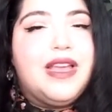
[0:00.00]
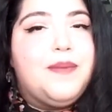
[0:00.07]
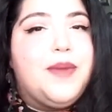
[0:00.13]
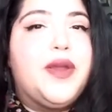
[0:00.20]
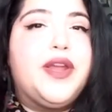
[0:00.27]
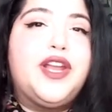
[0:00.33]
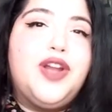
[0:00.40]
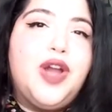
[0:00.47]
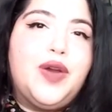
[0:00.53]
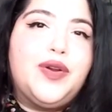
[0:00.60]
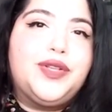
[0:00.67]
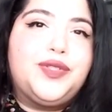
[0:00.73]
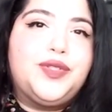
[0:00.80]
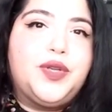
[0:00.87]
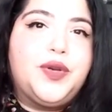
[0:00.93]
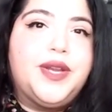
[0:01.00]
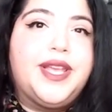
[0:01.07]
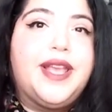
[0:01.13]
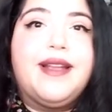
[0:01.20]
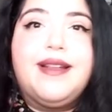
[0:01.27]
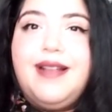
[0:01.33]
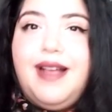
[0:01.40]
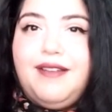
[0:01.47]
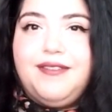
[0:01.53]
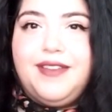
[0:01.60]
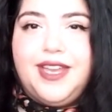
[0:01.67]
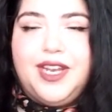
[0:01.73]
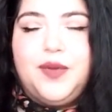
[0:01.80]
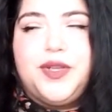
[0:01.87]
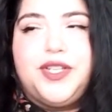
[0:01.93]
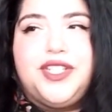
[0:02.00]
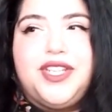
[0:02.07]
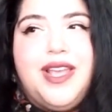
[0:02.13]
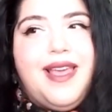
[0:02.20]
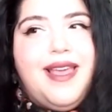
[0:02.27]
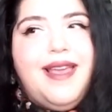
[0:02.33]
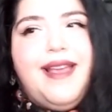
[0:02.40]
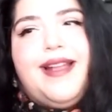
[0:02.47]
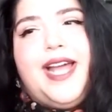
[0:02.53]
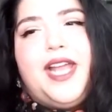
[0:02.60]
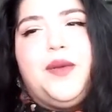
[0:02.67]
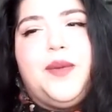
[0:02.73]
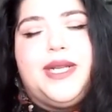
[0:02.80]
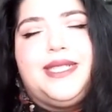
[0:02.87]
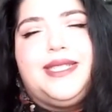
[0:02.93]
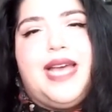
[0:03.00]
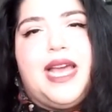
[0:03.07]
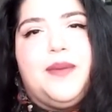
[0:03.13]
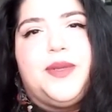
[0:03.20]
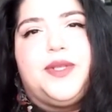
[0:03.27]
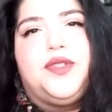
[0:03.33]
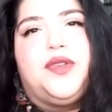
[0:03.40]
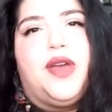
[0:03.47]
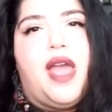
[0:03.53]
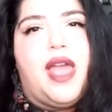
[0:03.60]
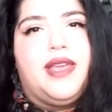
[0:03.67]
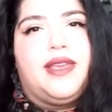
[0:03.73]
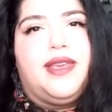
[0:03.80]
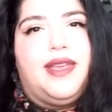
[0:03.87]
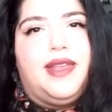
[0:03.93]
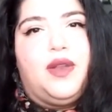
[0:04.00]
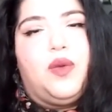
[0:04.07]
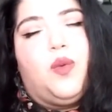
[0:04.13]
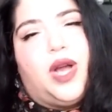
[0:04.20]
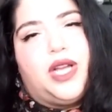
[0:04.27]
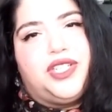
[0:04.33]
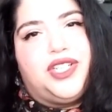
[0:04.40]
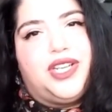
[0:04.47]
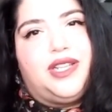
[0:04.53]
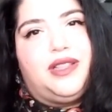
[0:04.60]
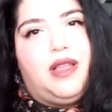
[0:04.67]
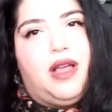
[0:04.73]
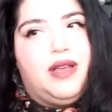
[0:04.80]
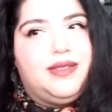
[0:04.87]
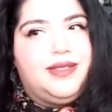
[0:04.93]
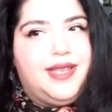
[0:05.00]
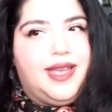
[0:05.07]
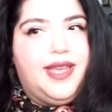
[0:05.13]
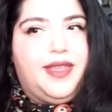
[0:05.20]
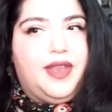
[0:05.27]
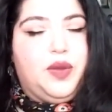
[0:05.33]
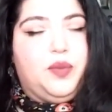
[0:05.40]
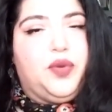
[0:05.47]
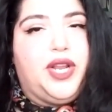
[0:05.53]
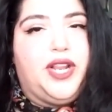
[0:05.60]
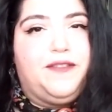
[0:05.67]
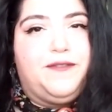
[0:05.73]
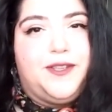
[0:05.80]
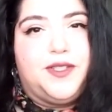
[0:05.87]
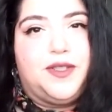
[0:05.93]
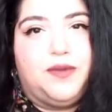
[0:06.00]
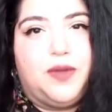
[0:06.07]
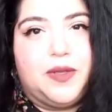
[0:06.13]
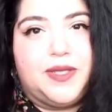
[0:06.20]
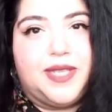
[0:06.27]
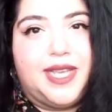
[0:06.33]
American Horror Story Coven, which kind of want to time it so I can watch it alongside that I'm reading Feast of All